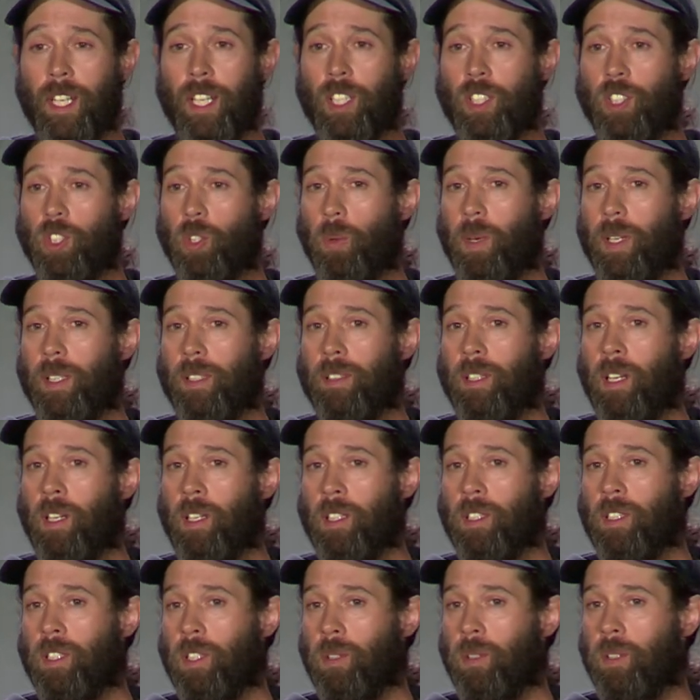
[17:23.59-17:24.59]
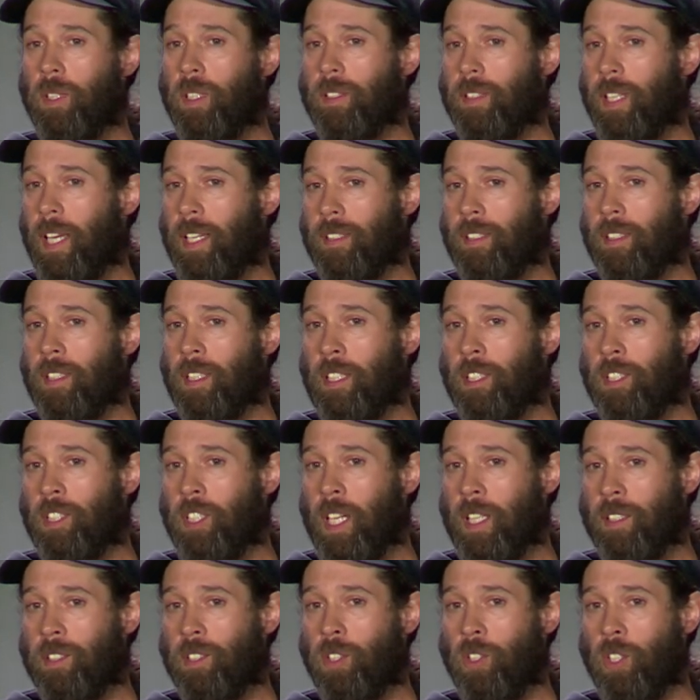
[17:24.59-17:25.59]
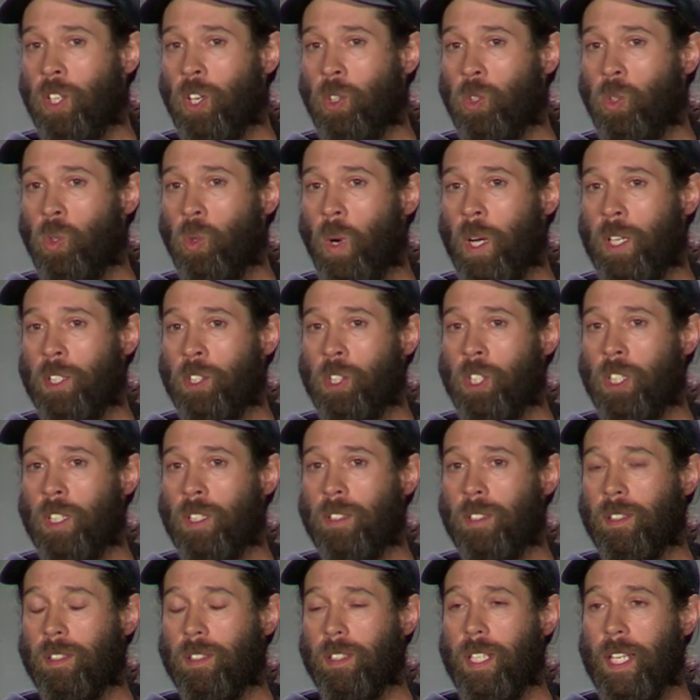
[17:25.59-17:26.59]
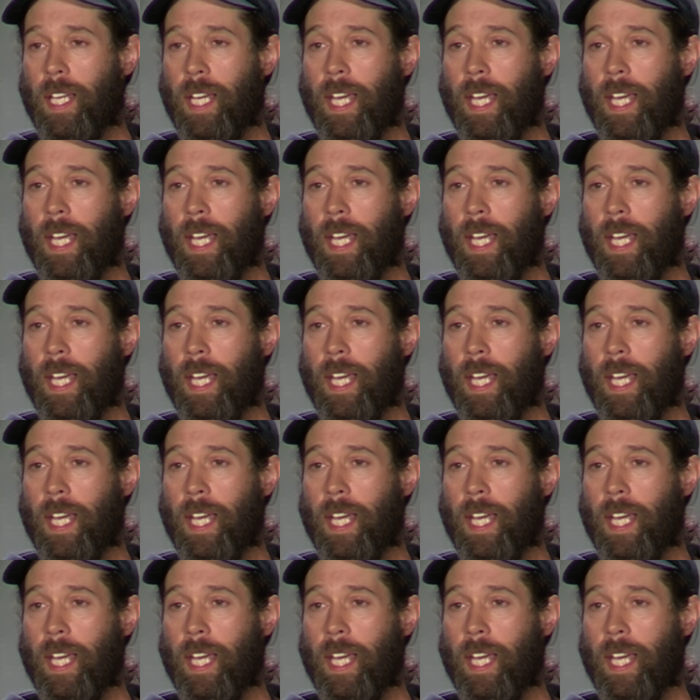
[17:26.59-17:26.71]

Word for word: So what I started doing is asking these yes or no questions.